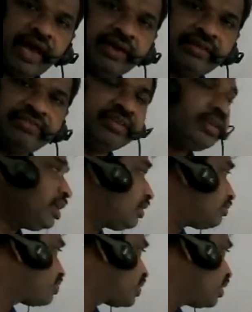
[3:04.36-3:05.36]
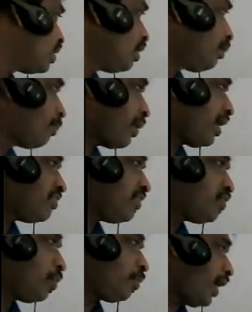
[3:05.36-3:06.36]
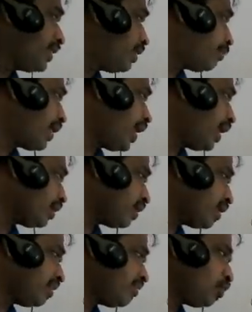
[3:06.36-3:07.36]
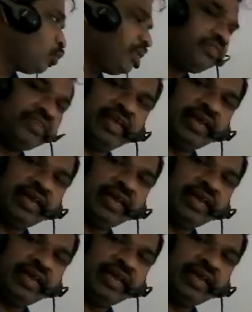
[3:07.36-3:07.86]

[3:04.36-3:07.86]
are concerned. Prices of other product, consumers'